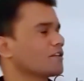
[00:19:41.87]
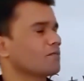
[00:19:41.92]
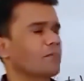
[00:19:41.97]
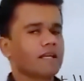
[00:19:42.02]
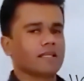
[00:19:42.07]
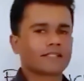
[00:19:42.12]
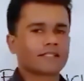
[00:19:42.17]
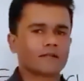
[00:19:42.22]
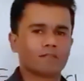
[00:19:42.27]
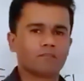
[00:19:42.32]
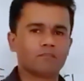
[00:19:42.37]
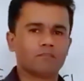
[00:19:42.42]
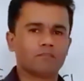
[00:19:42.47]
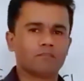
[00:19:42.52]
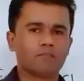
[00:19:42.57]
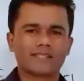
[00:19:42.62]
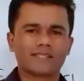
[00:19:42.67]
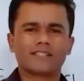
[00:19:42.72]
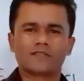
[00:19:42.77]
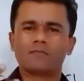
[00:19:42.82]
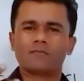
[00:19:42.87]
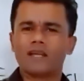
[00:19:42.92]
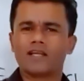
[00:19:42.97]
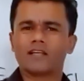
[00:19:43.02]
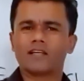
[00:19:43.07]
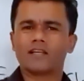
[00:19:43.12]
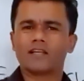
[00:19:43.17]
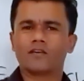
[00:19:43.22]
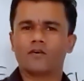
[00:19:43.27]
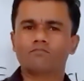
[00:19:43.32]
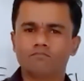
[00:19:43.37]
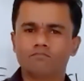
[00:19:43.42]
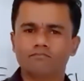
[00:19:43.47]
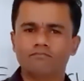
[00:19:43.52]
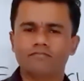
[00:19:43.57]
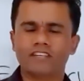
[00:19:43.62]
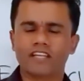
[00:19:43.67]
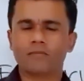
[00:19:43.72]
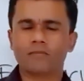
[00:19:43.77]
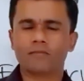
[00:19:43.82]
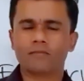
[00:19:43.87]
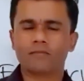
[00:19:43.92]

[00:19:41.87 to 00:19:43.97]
It's a pleasant smell or very bad